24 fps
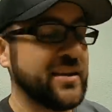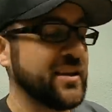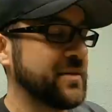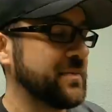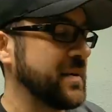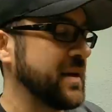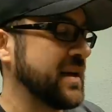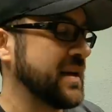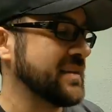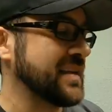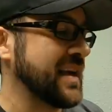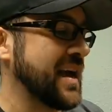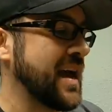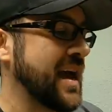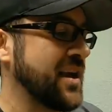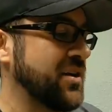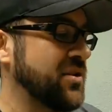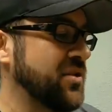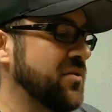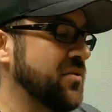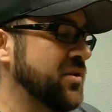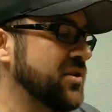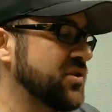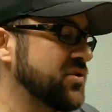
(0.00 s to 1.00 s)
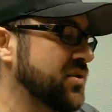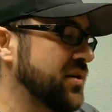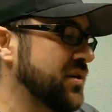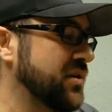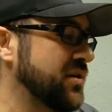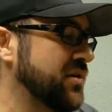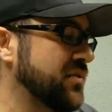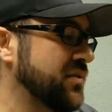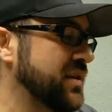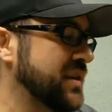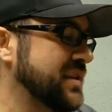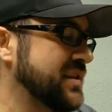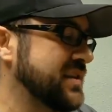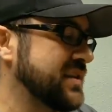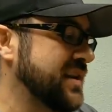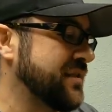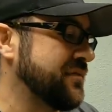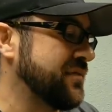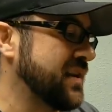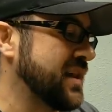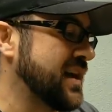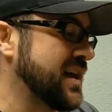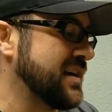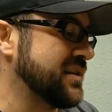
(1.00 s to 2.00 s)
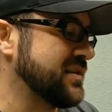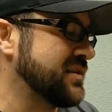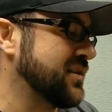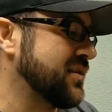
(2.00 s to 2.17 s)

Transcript: just because I do enjoy doing this stuff a lot.